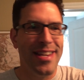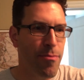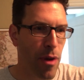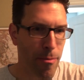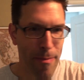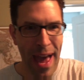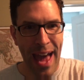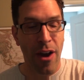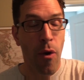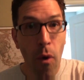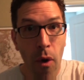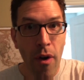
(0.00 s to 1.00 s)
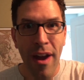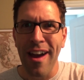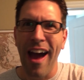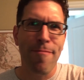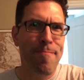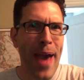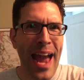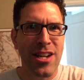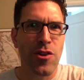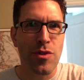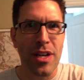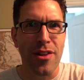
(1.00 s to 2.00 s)
I need to bring back. Or I've
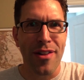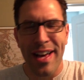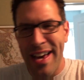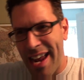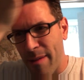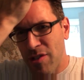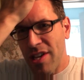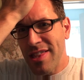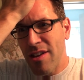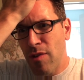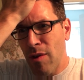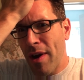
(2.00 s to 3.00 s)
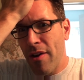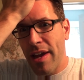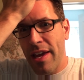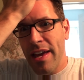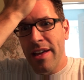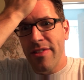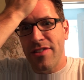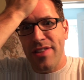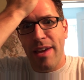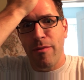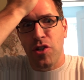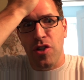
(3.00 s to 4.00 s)
packed too little, and I'm suddenly re-wearing the
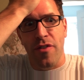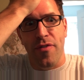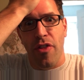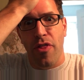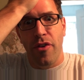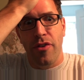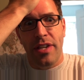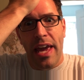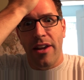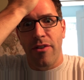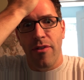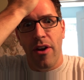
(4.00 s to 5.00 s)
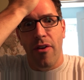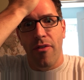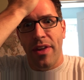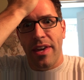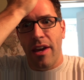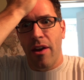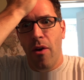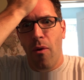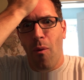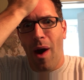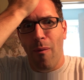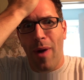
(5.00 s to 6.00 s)
same shirt for the third day in a row, thinking,
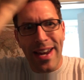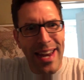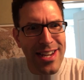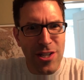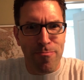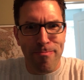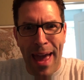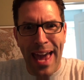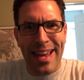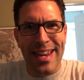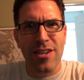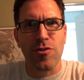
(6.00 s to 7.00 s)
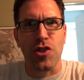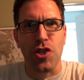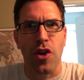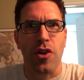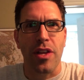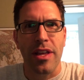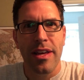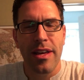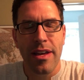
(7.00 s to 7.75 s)
why didn't I just pack an extra shirt?